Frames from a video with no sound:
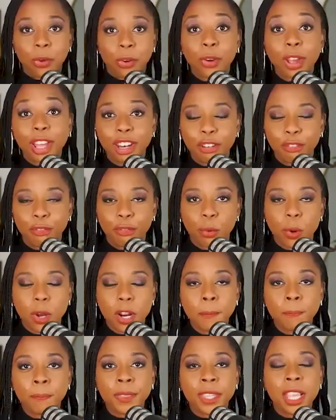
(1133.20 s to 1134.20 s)
credit
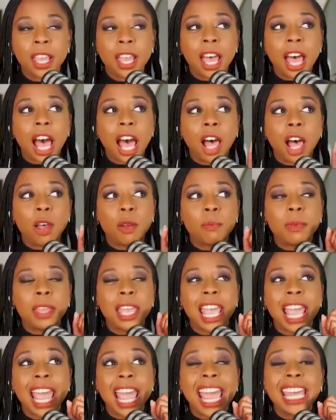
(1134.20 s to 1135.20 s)
for. Um,
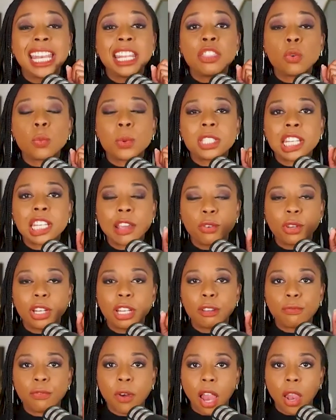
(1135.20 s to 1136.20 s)
and there was never any
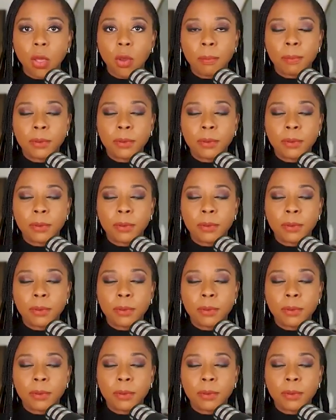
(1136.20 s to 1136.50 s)
follow up in,